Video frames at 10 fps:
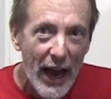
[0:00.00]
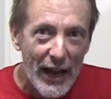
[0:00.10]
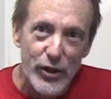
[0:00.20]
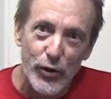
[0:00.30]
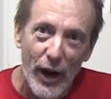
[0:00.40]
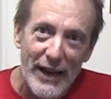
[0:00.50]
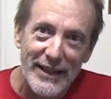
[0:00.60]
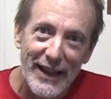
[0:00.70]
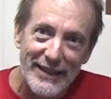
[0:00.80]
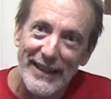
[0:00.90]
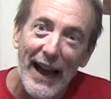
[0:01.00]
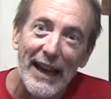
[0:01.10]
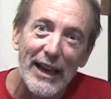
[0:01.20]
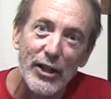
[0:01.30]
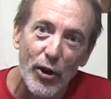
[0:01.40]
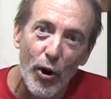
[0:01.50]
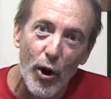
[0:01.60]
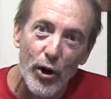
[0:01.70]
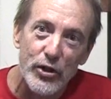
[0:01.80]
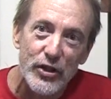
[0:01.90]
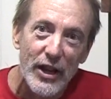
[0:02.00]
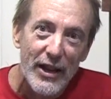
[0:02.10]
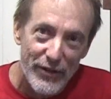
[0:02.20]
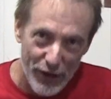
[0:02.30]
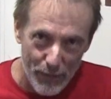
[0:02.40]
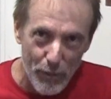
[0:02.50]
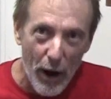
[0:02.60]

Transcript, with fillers: and try to diagnose their